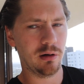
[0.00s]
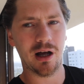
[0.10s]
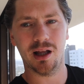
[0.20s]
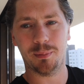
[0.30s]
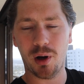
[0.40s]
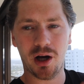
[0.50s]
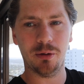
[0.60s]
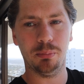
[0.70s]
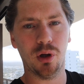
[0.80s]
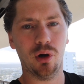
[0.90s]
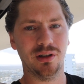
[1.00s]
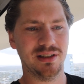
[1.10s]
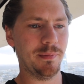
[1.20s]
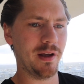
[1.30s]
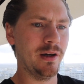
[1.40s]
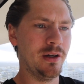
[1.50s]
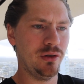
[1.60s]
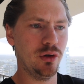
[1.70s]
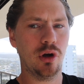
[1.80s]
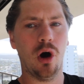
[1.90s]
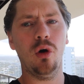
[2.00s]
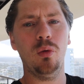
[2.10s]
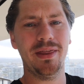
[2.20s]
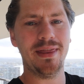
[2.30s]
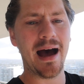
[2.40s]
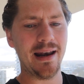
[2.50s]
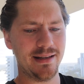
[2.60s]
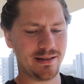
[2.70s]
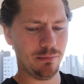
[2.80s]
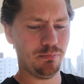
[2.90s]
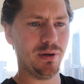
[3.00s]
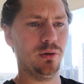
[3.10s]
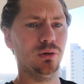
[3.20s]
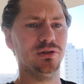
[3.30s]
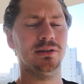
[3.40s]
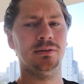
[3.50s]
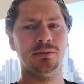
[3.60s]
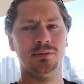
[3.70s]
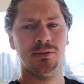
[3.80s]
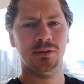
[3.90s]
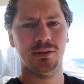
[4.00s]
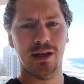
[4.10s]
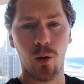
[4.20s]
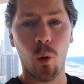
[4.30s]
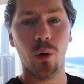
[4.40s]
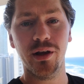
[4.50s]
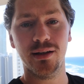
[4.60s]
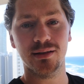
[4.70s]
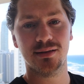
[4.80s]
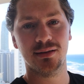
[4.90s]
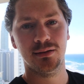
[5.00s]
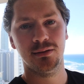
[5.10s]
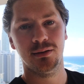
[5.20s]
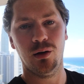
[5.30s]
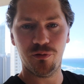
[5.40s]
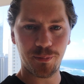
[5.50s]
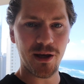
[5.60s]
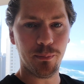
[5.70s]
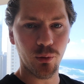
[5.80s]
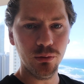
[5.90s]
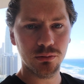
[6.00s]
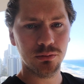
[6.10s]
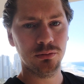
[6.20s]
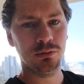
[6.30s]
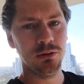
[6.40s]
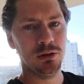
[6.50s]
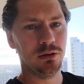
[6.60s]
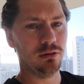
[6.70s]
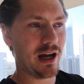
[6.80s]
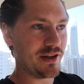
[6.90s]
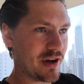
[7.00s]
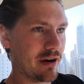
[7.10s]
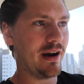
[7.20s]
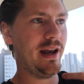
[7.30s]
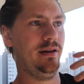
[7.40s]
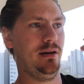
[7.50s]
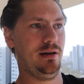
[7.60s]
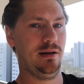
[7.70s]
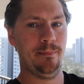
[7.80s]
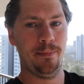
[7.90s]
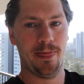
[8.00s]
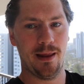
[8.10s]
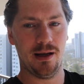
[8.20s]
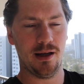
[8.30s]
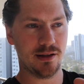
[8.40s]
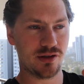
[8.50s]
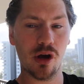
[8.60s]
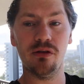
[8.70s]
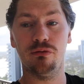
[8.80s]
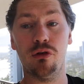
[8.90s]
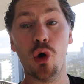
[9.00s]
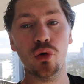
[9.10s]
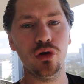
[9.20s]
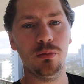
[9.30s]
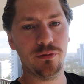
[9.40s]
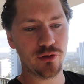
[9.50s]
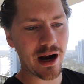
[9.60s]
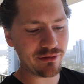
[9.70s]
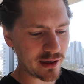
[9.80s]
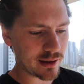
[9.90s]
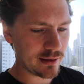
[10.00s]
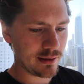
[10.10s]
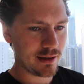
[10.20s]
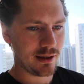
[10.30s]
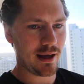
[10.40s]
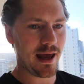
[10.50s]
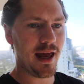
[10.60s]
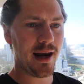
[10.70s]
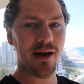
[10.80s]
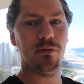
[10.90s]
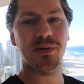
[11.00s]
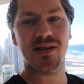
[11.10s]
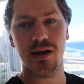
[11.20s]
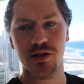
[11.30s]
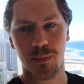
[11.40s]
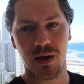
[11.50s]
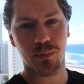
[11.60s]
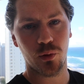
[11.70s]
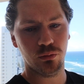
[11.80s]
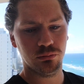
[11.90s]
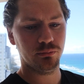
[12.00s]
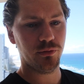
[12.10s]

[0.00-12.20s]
right, like behind a blog or something. Your goal with that is to build an audience of people, right, generate a certain volume of traffic and have a percentage of people,